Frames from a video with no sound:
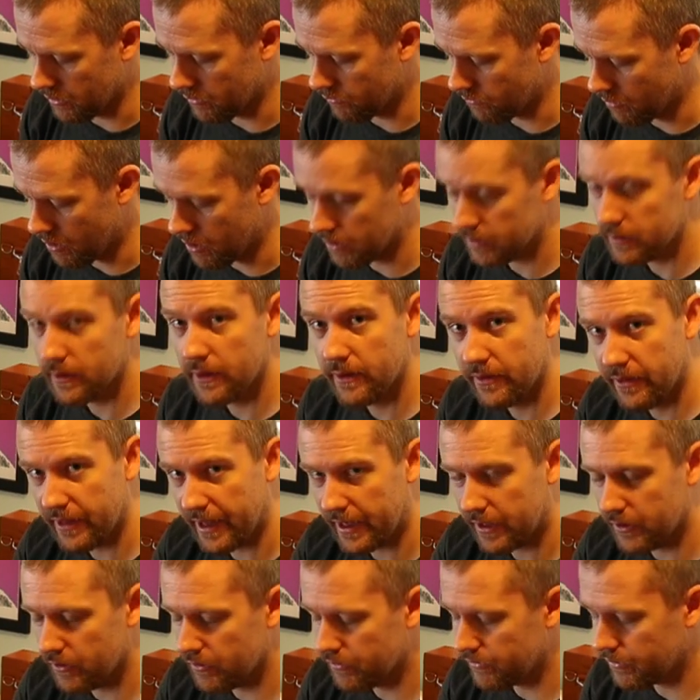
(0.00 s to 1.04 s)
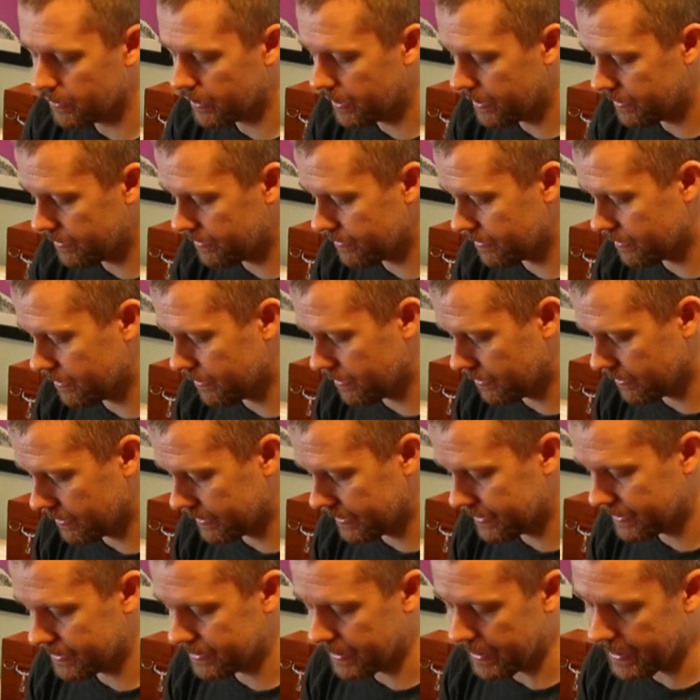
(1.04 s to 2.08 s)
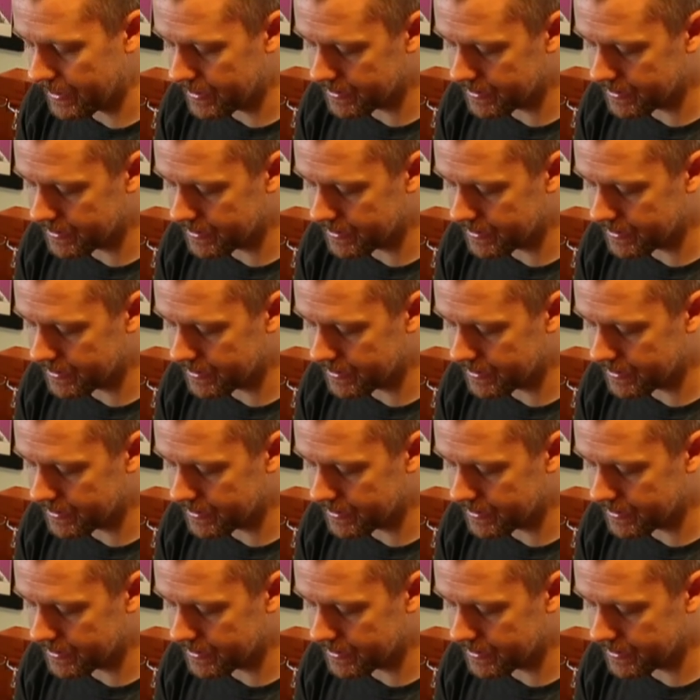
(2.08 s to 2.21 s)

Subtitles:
Ron, thank you for that. This is the